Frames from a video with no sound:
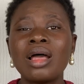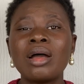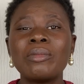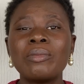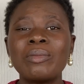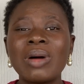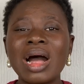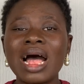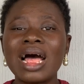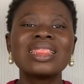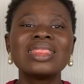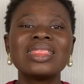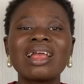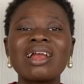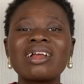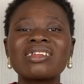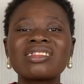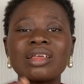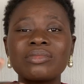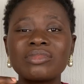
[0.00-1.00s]
But there
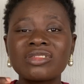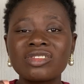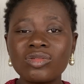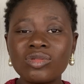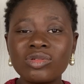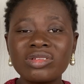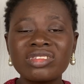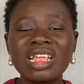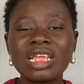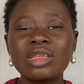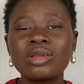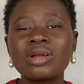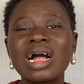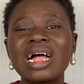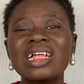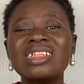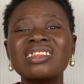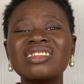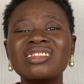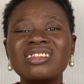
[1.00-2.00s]
are some schools that you
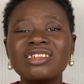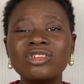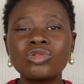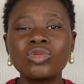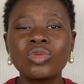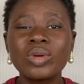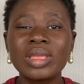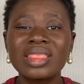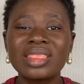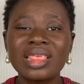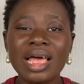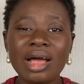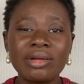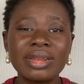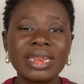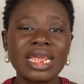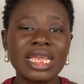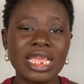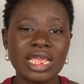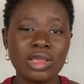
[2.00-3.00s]
can't teach without
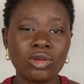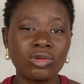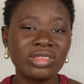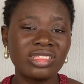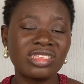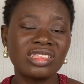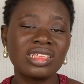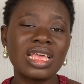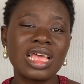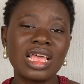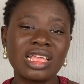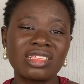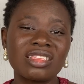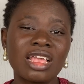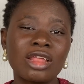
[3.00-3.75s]
the QTS,